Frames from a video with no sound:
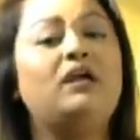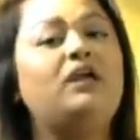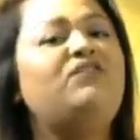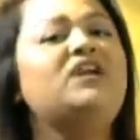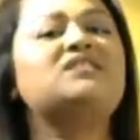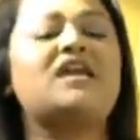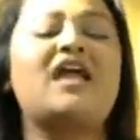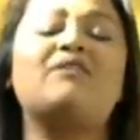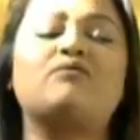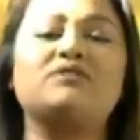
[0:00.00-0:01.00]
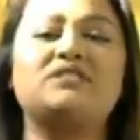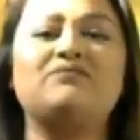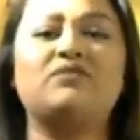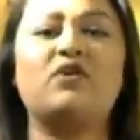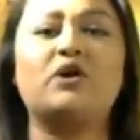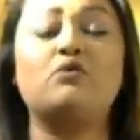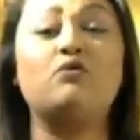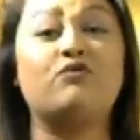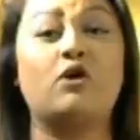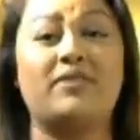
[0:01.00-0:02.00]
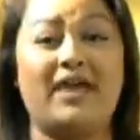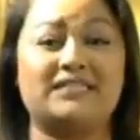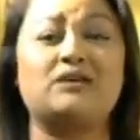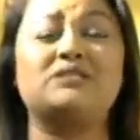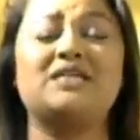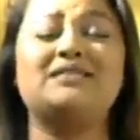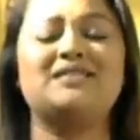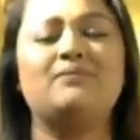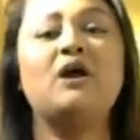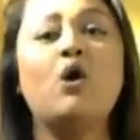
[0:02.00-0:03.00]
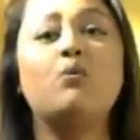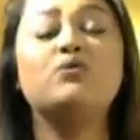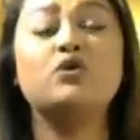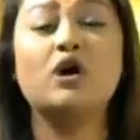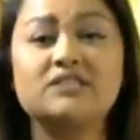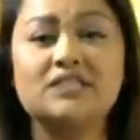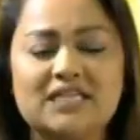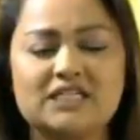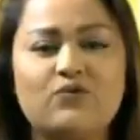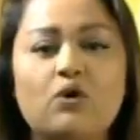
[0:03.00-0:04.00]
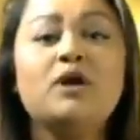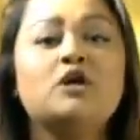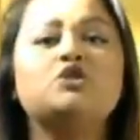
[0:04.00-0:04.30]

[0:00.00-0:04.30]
If it is that you haven't received a phone call from the SLT team with regards to sixth form,